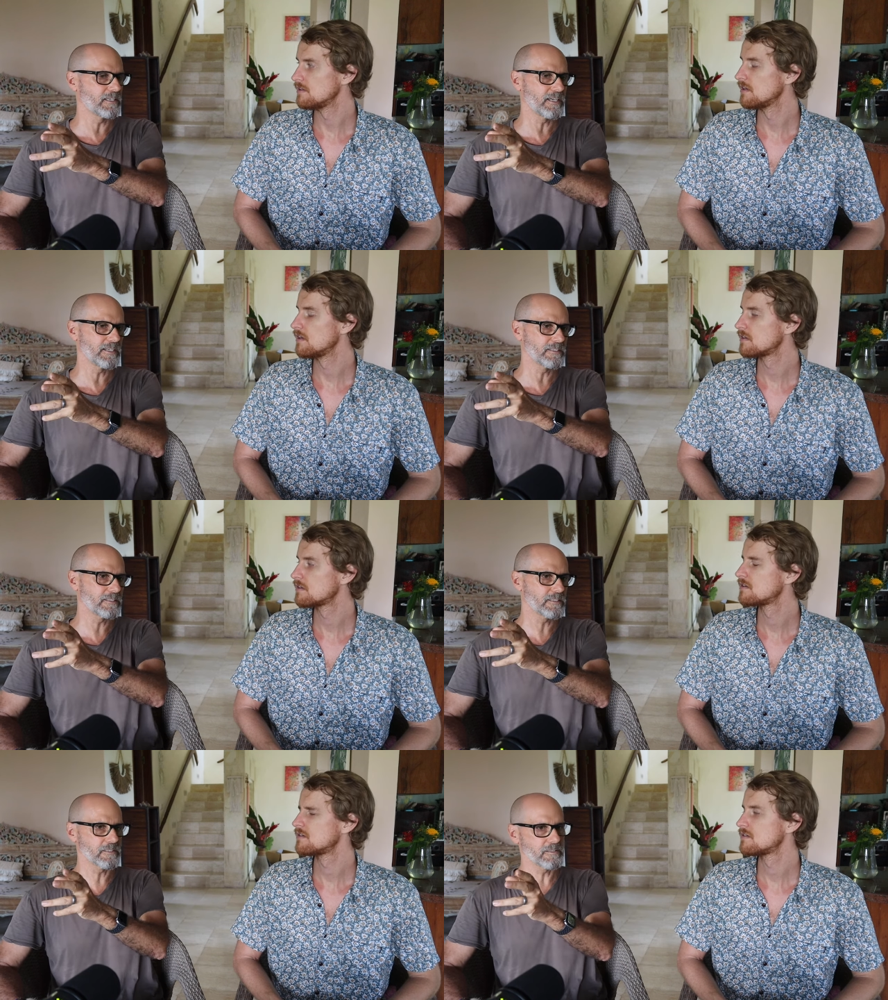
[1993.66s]
Speaker 1: yeah.
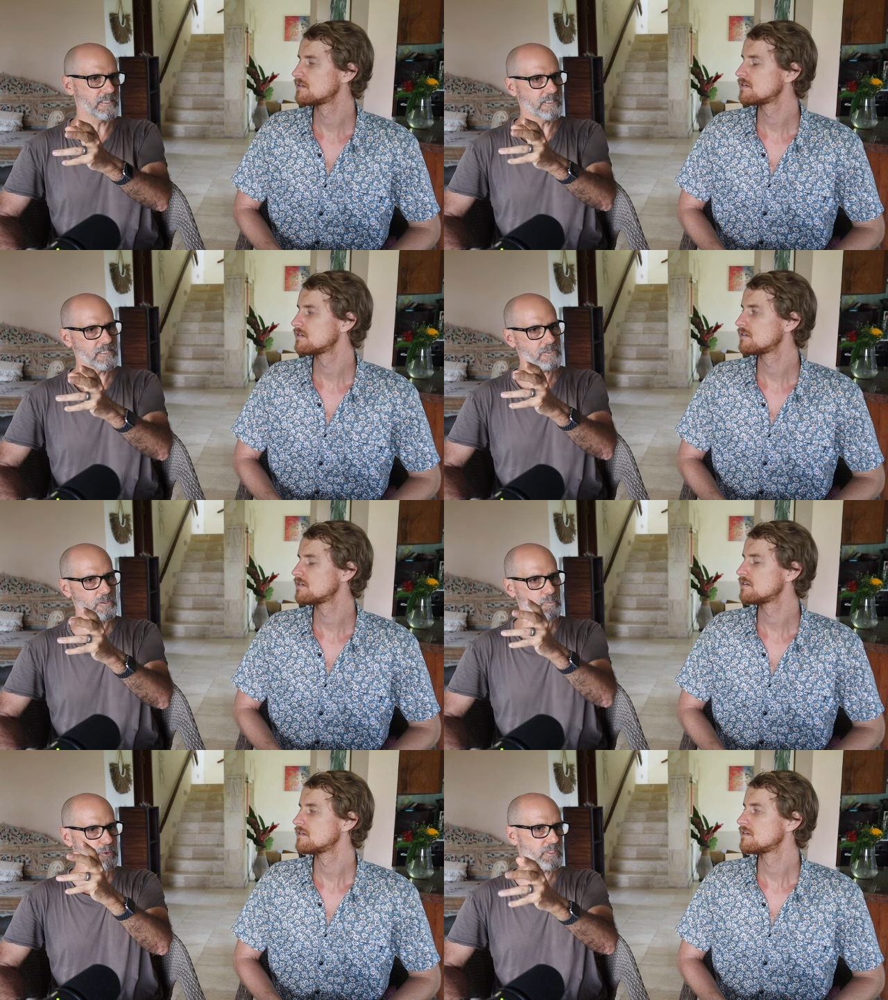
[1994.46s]
then you know then they
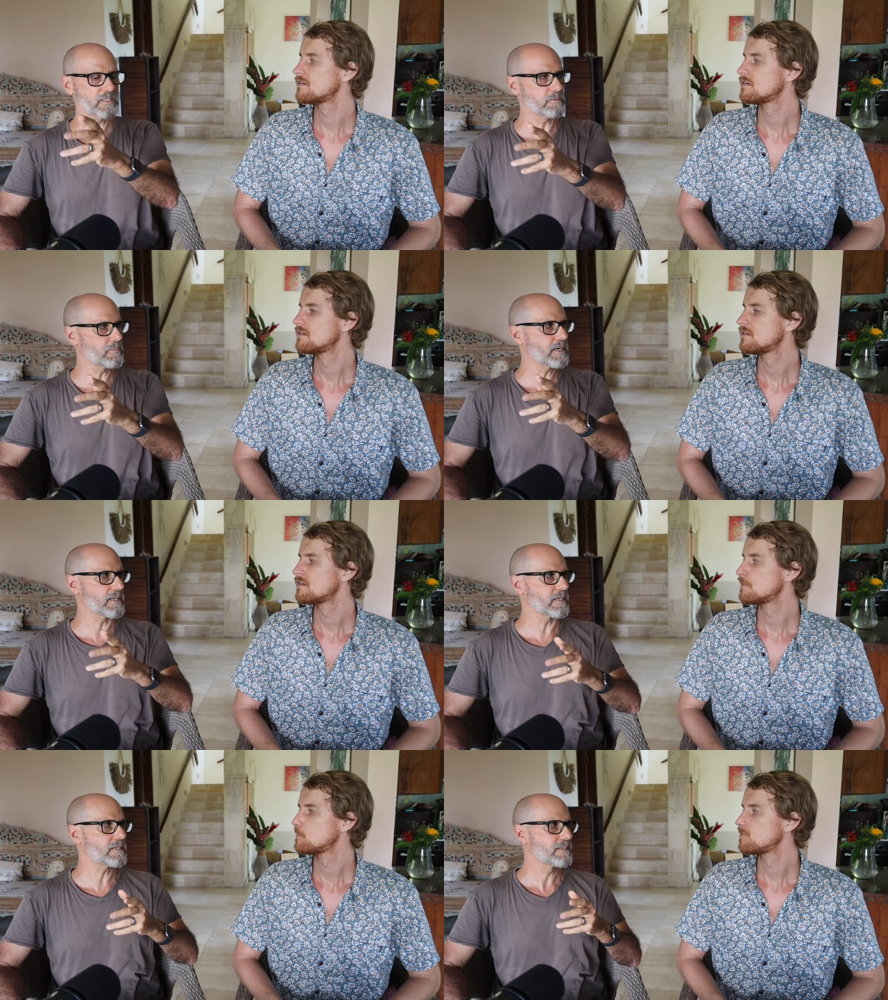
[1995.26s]
start printing
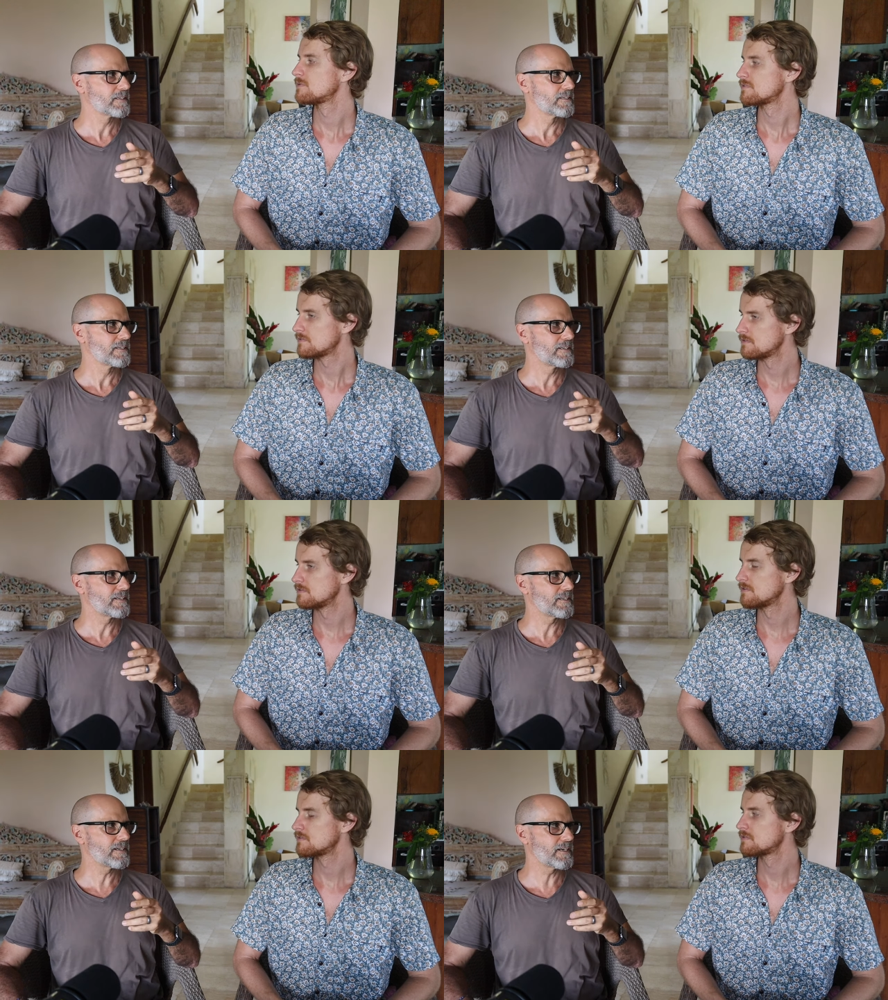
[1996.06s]
money.
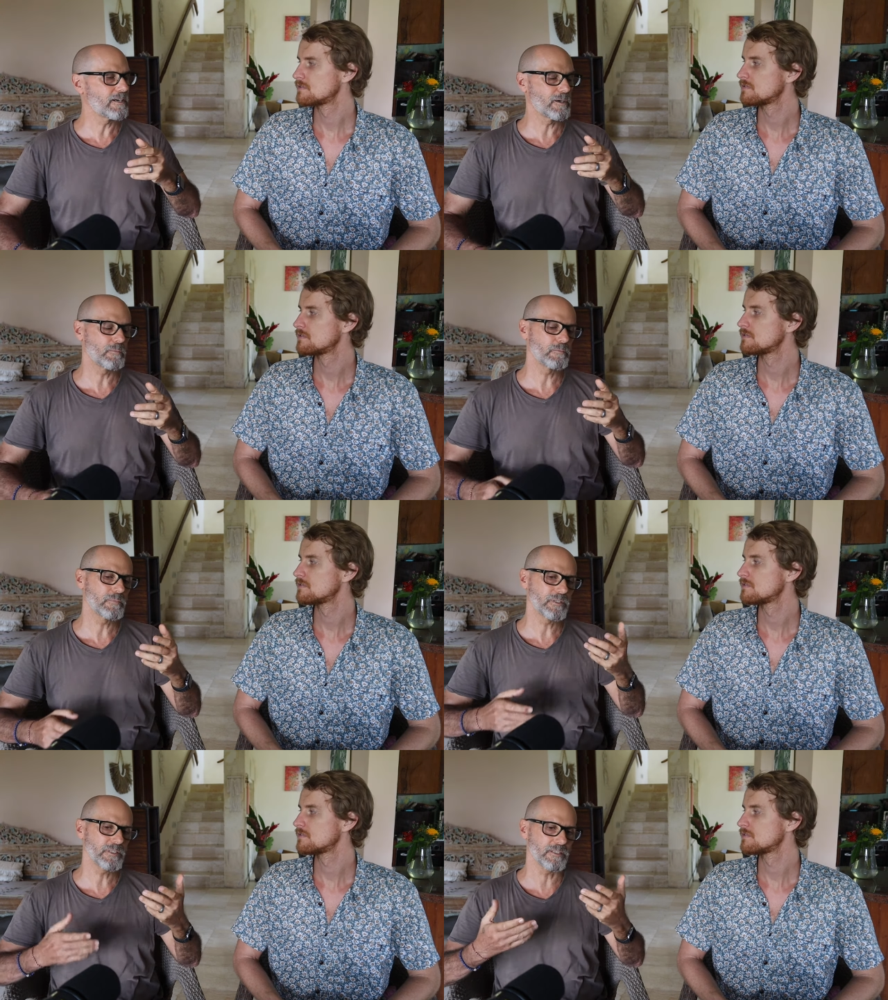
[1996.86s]
Mm-hmm. Um,
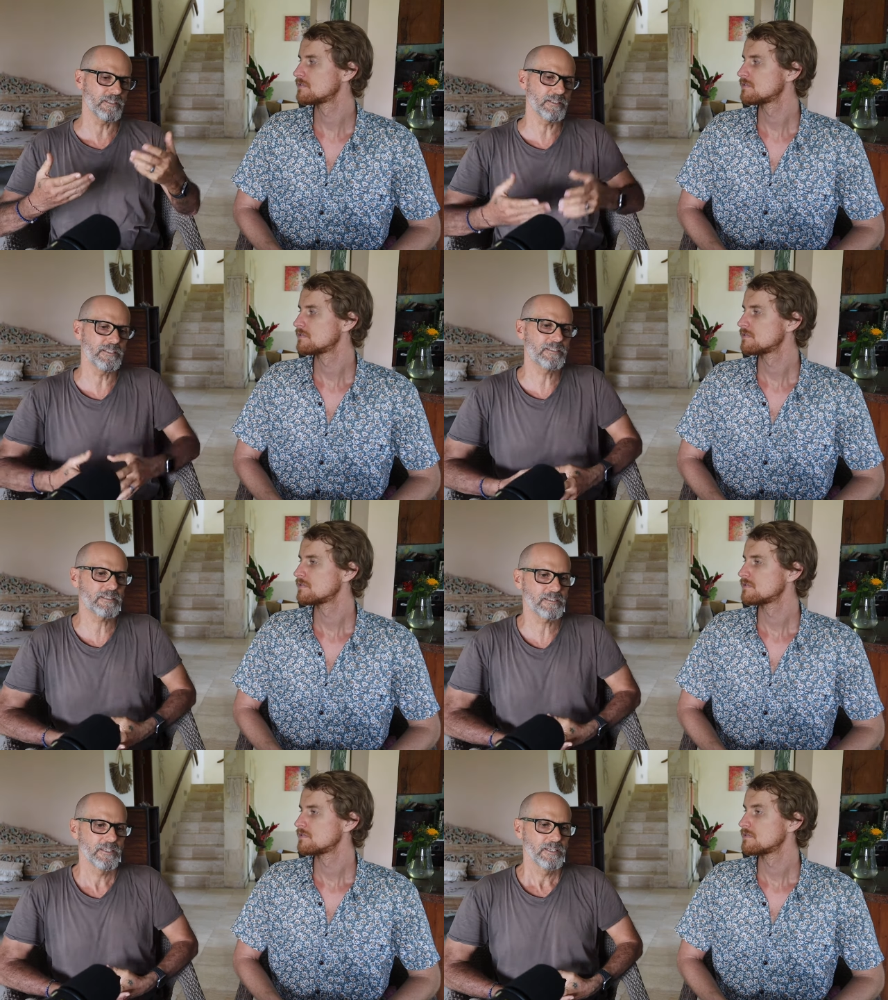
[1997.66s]
you know
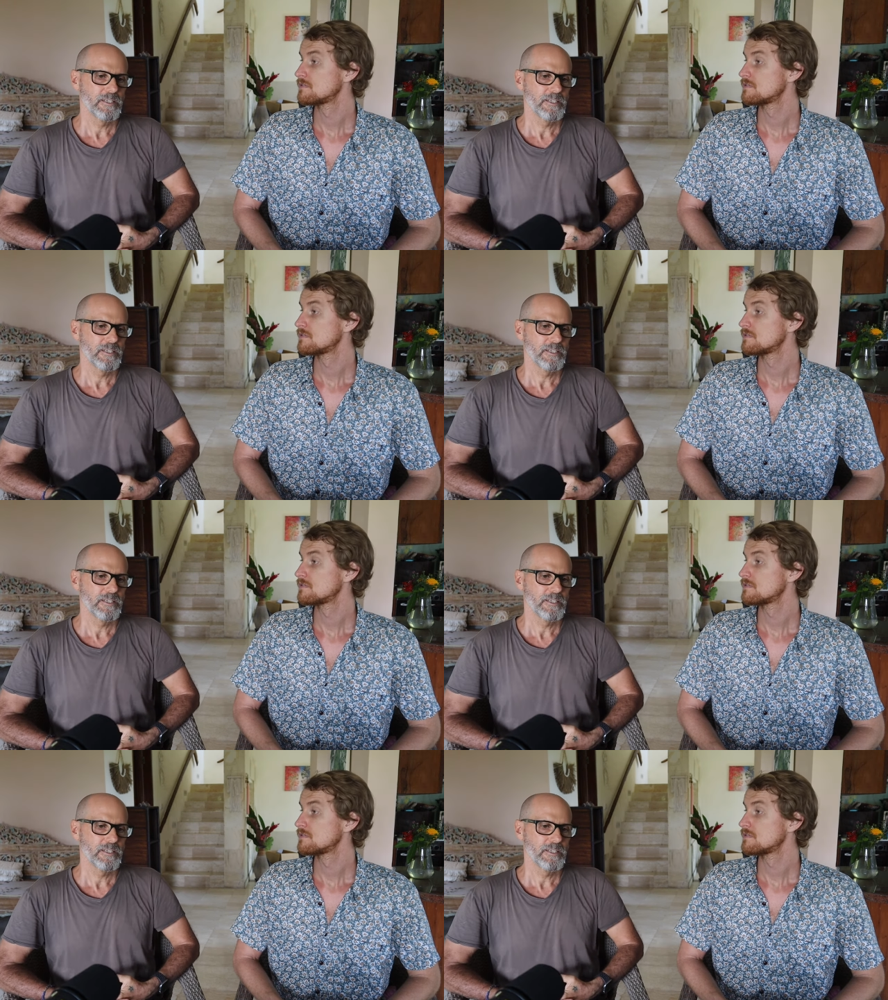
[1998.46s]
it's.